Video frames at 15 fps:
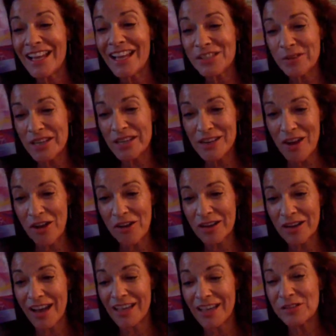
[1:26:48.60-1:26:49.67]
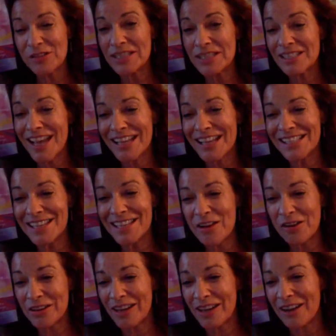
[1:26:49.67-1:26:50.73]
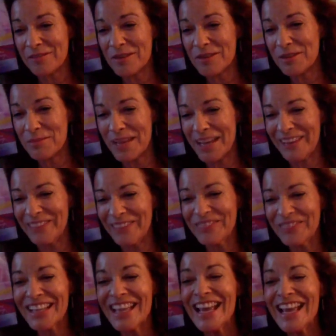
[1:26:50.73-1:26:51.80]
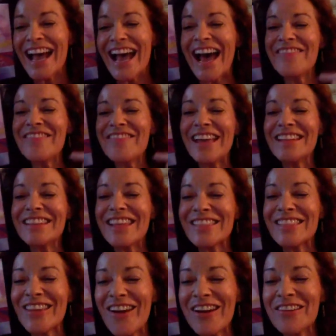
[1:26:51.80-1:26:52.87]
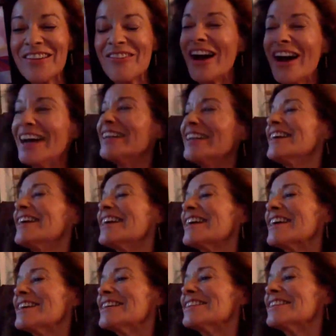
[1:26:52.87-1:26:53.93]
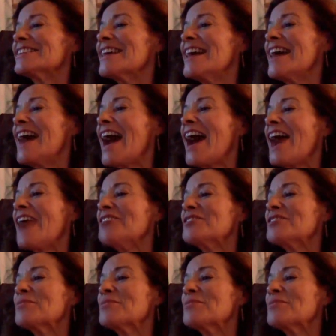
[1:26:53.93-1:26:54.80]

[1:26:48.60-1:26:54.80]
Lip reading: doing yoga, doing sexy yoga with me. And then the third one, to